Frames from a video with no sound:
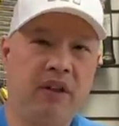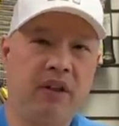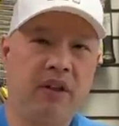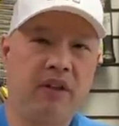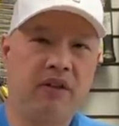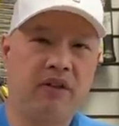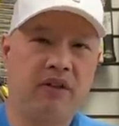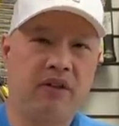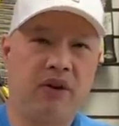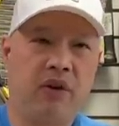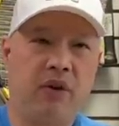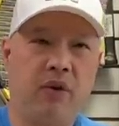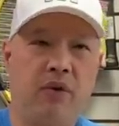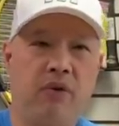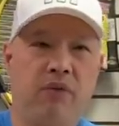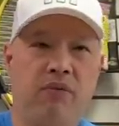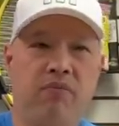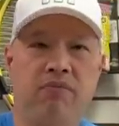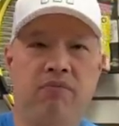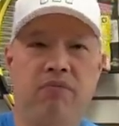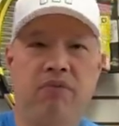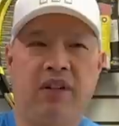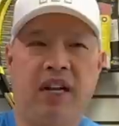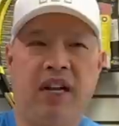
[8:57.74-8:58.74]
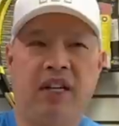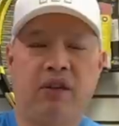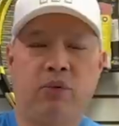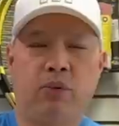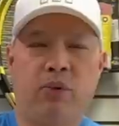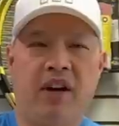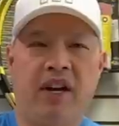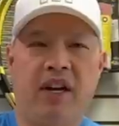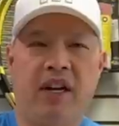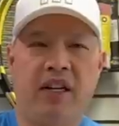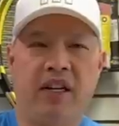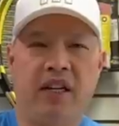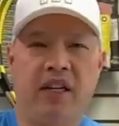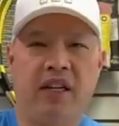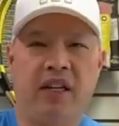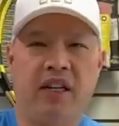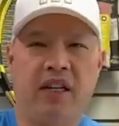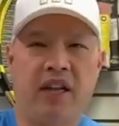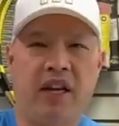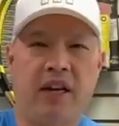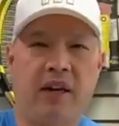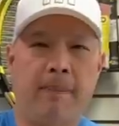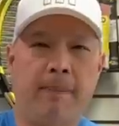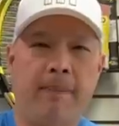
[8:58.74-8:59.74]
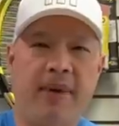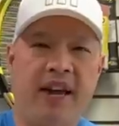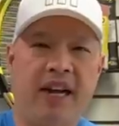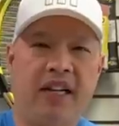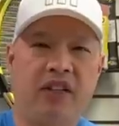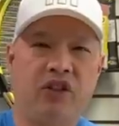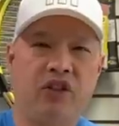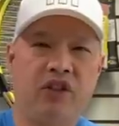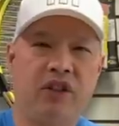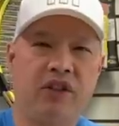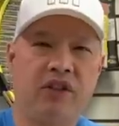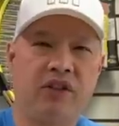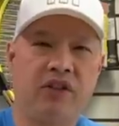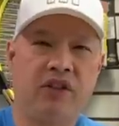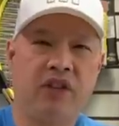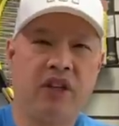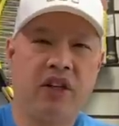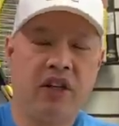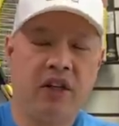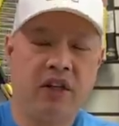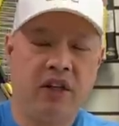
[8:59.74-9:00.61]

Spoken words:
So that's why in a lot of matches,